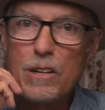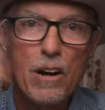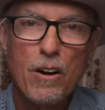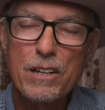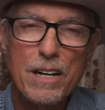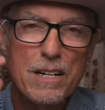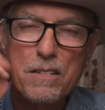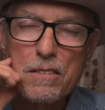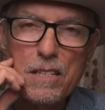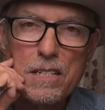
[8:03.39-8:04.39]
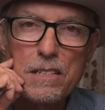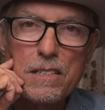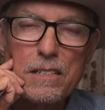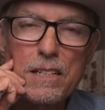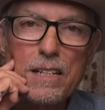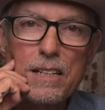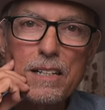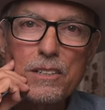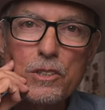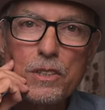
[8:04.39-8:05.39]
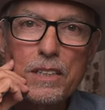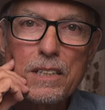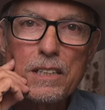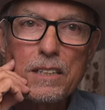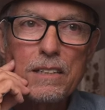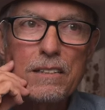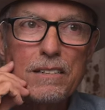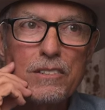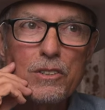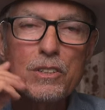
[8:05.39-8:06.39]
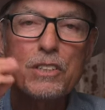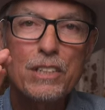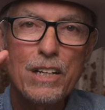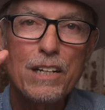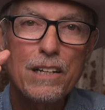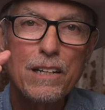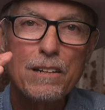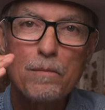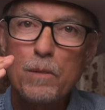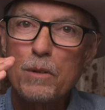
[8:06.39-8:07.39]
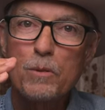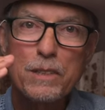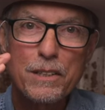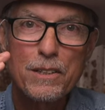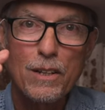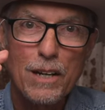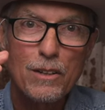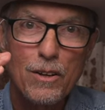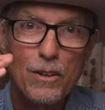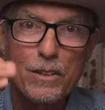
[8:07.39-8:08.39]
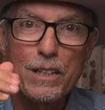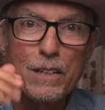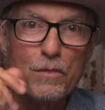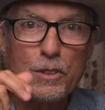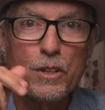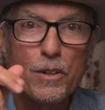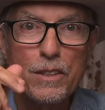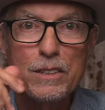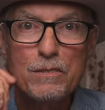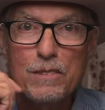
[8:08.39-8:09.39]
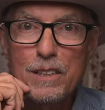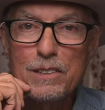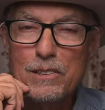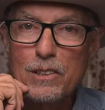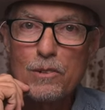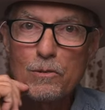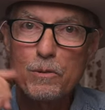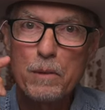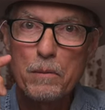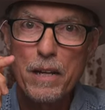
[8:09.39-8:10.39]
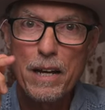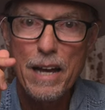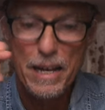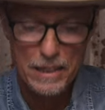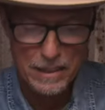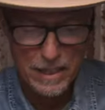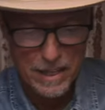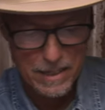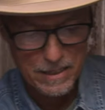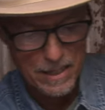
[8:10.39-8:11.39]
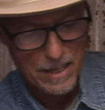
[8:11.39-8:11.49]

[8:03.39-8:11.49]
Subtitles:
All kinds of things that you can get, but it will take you a lot longer than if you go to these events. So remember that, Aggieland,